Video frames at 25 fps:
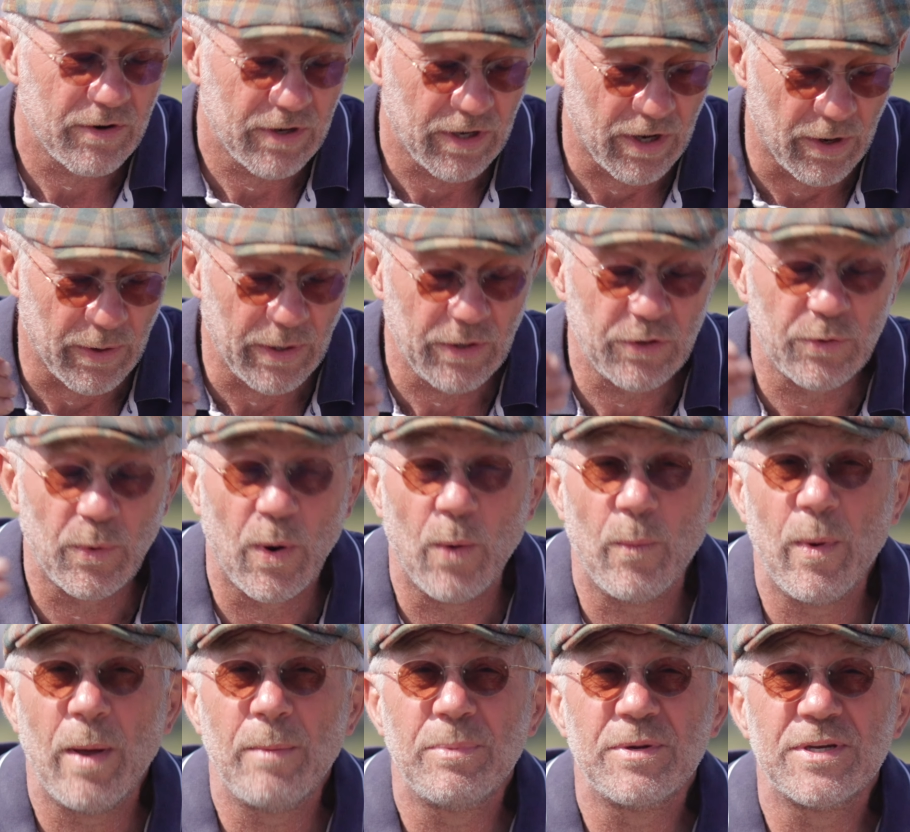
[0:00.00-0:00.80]
going to
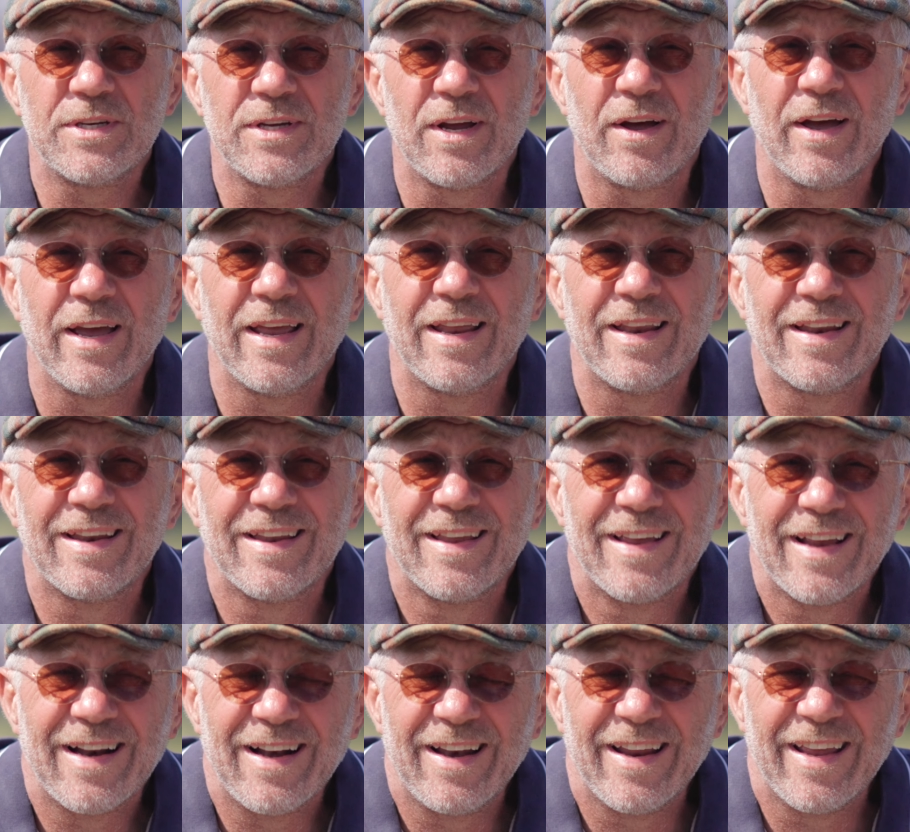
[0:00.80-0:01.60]
our website,
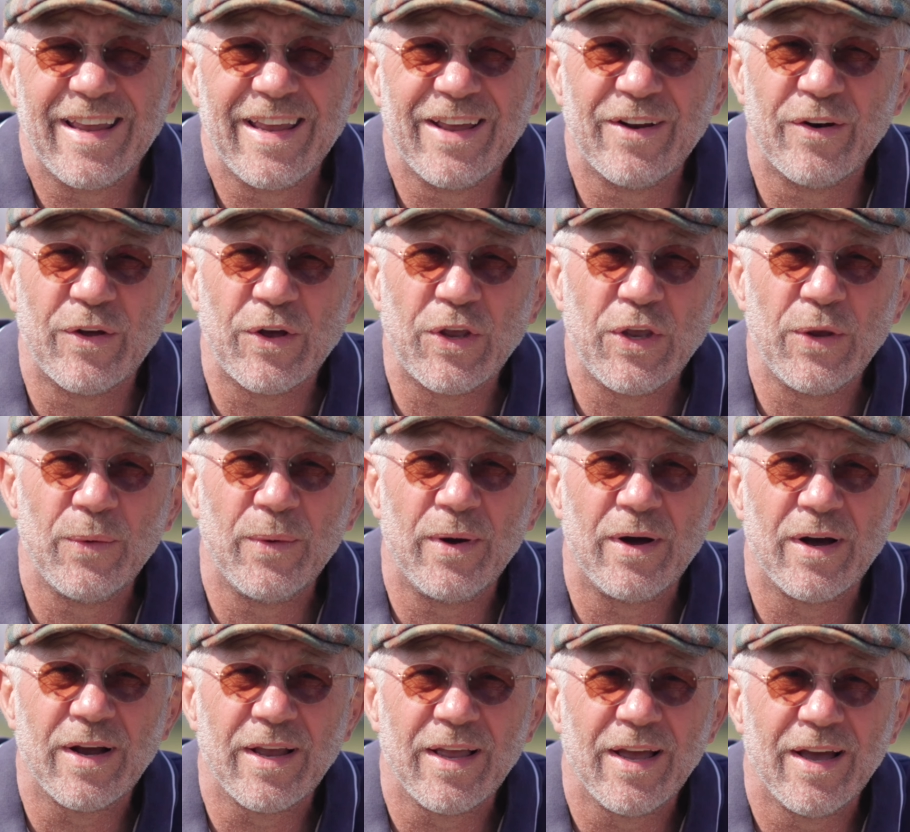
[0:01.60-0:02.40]
clicking on a
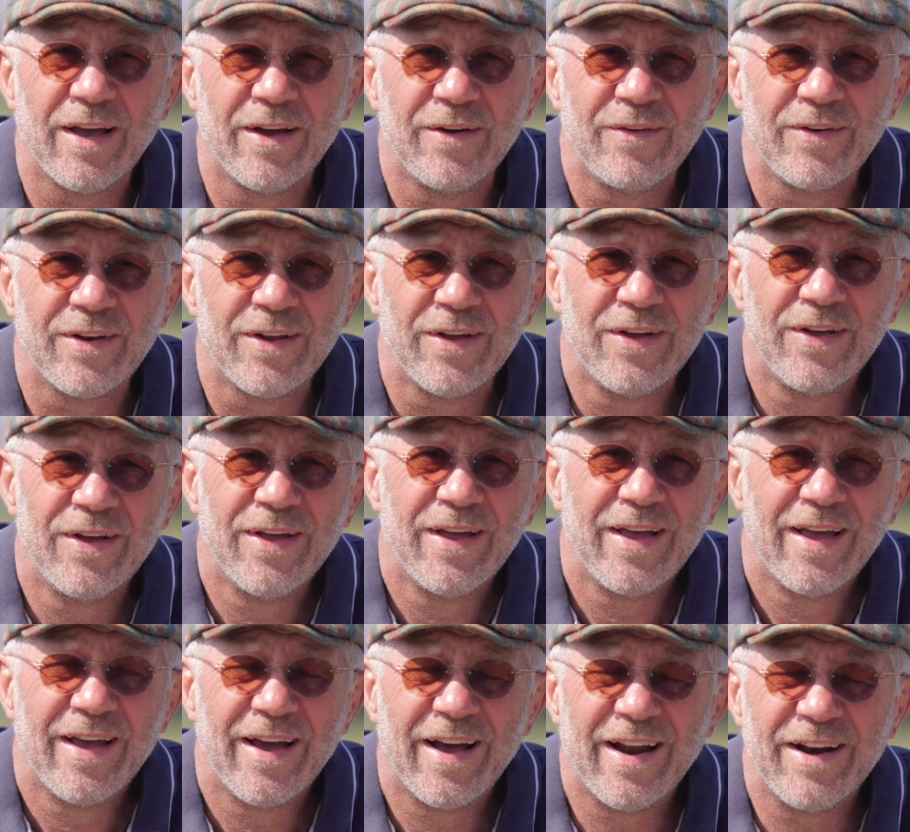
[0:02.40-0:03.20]
QR code,
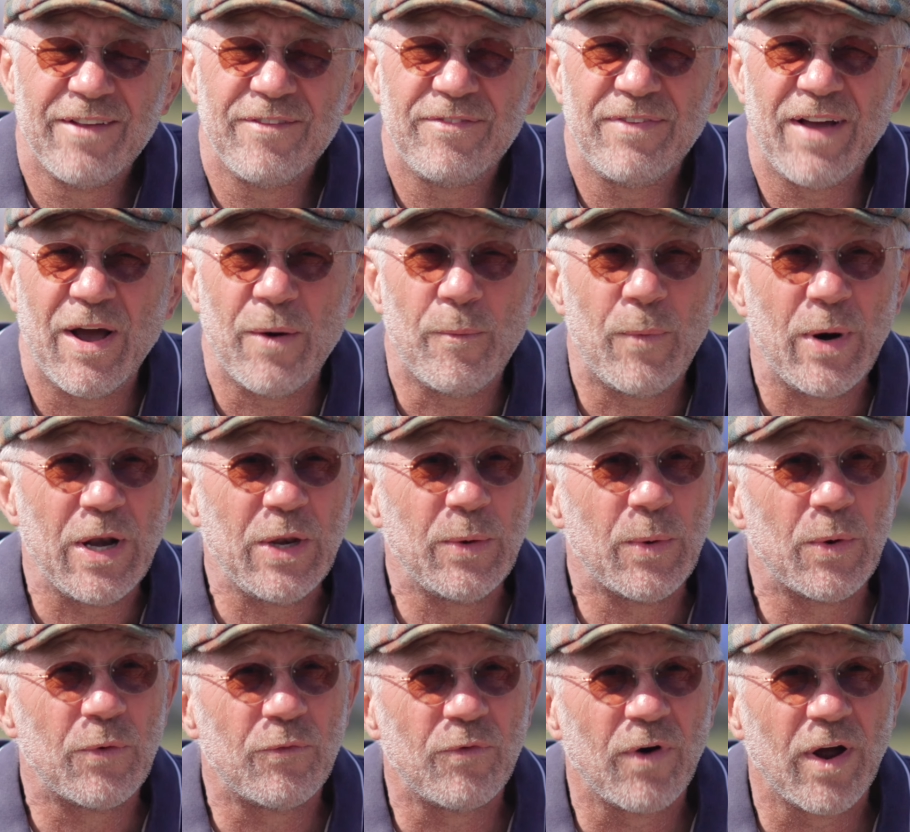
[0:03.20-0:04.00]
and in fact when
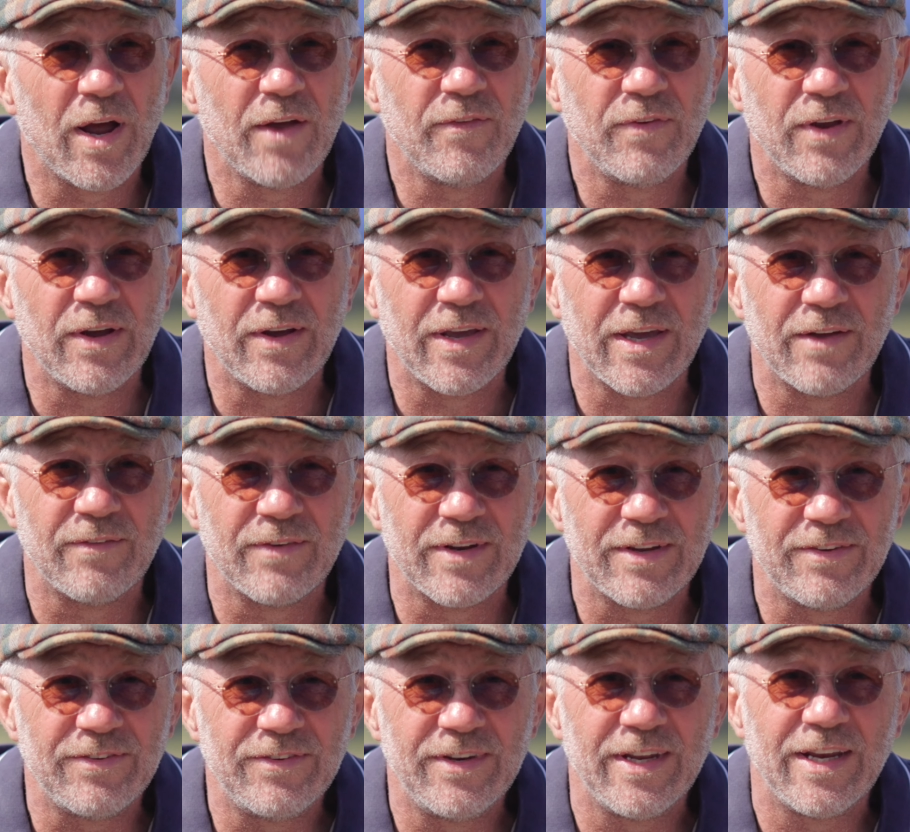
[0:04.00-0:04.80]
you arrive you're
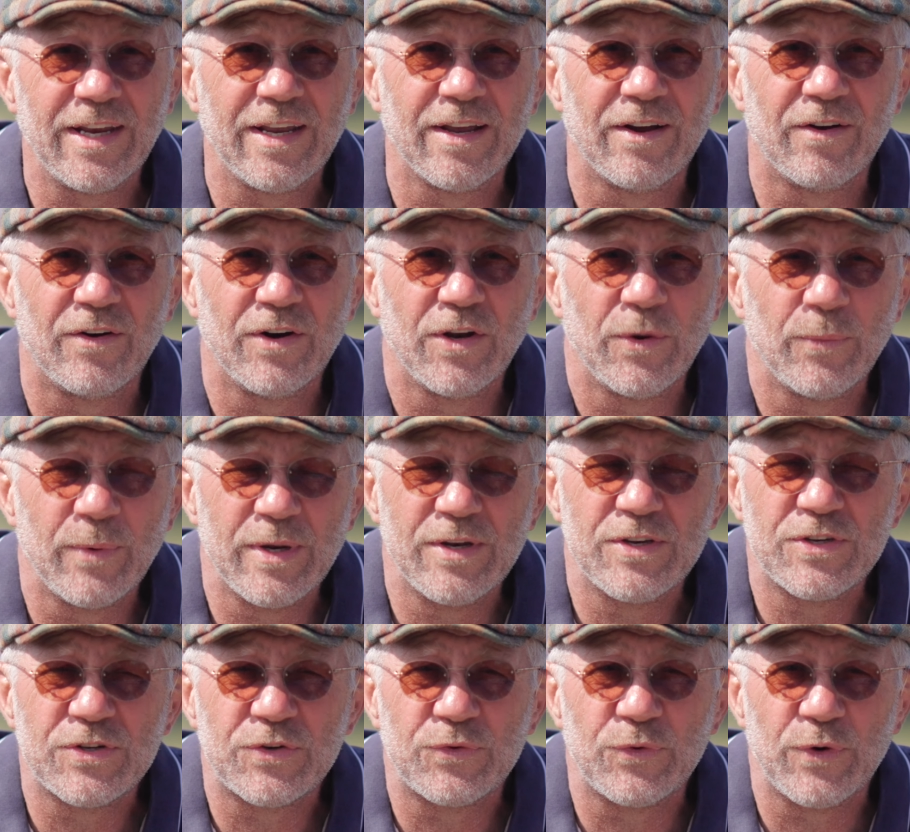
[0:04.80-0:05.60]
given a sticker on your
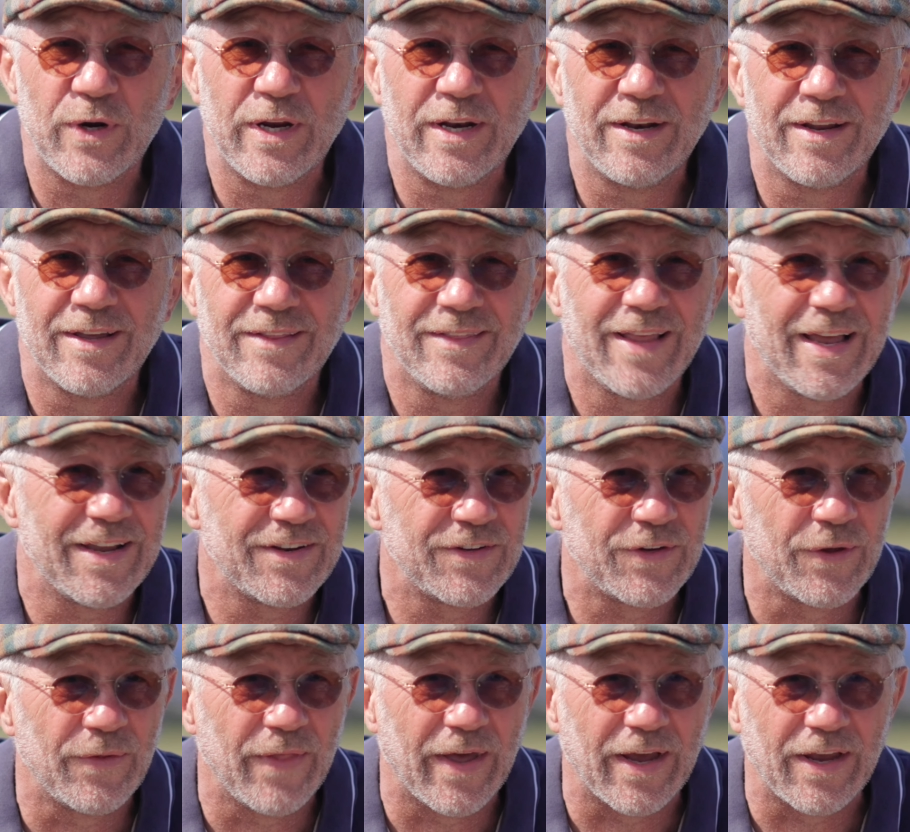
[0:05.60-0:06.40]
windscreen and
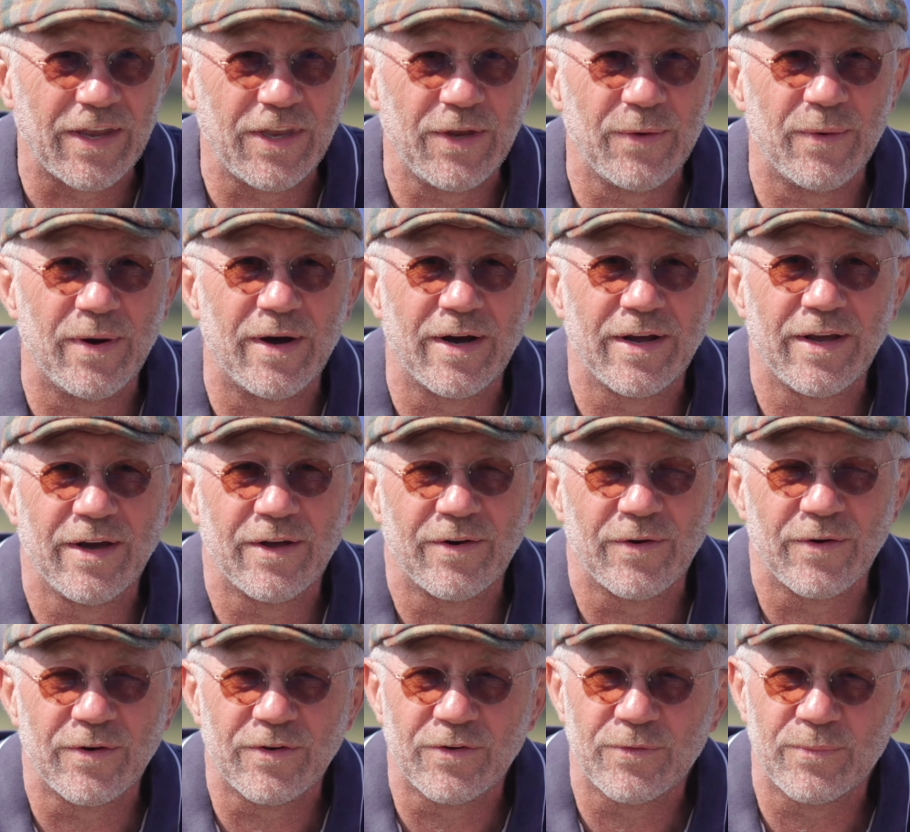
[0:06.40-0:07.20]
that's got that QR
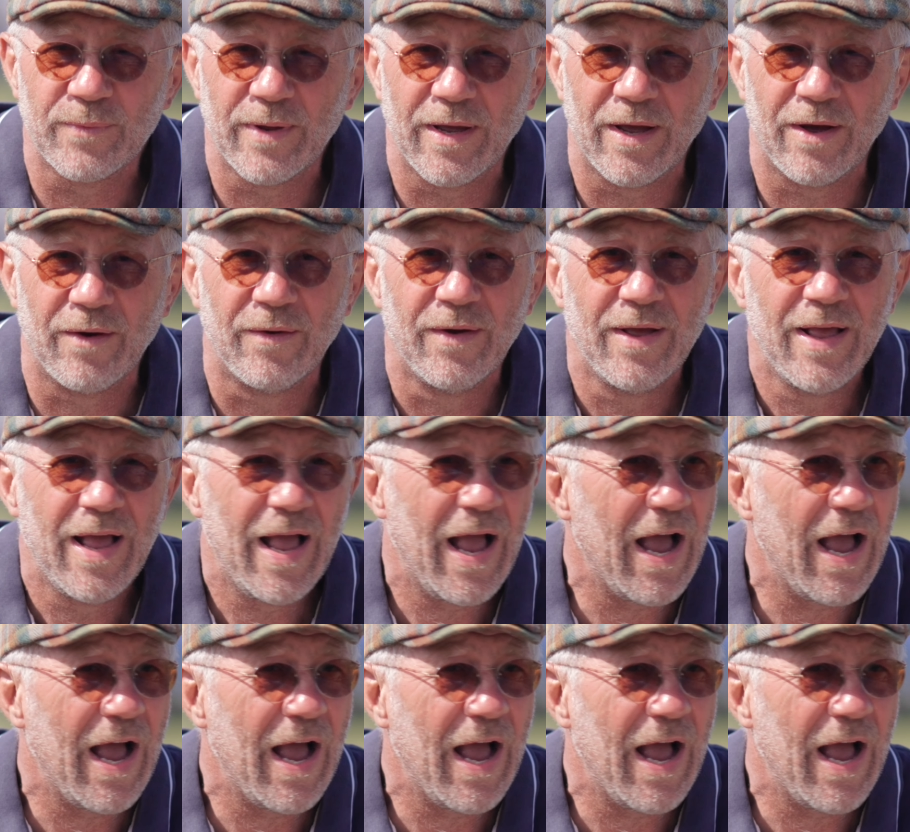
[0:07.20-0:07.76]
code on as well.